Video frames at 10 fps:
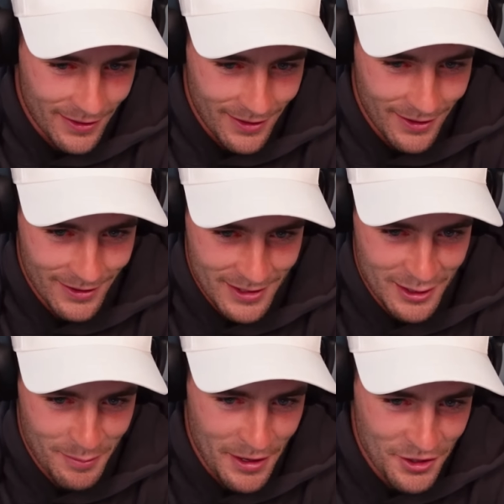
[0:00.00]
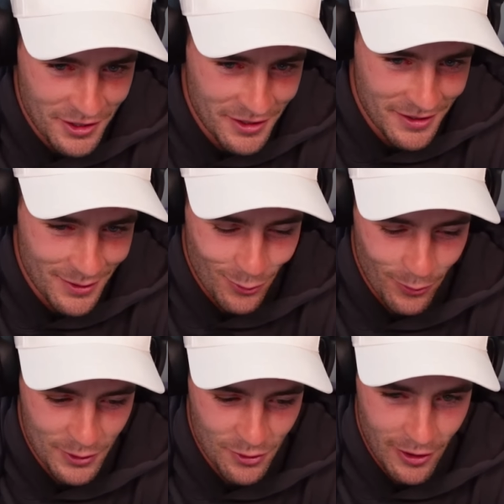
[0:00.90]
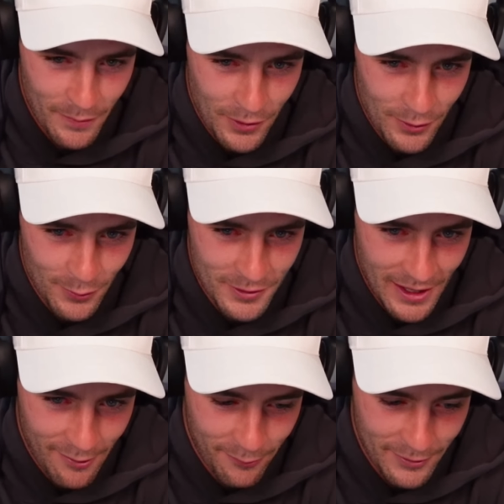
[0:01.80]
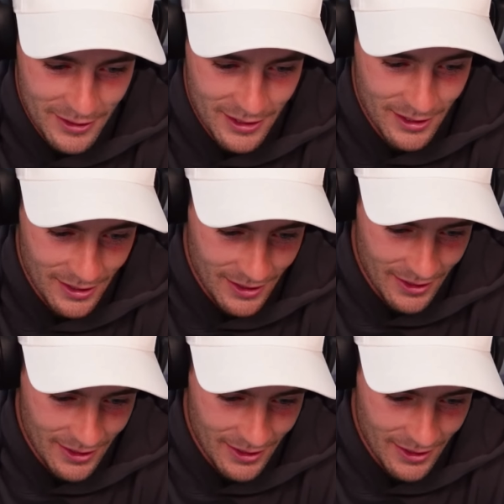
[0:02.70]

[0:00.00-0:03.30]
the suspension or the tribunal stuff is